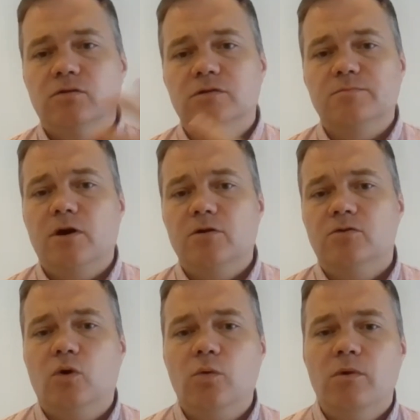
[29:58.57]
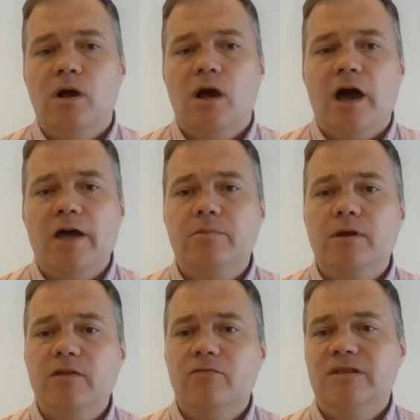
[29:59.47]
to the smart home, I
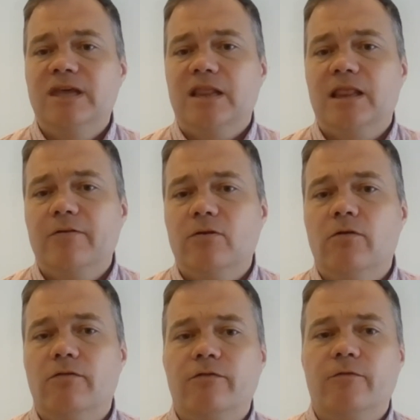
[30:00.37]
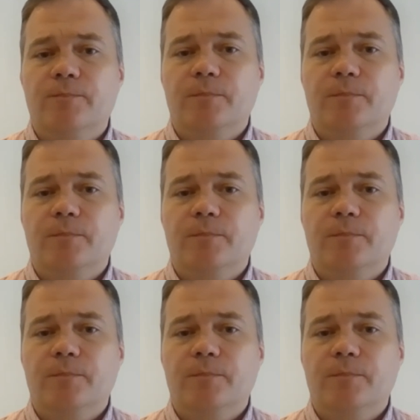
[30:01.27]
believe that level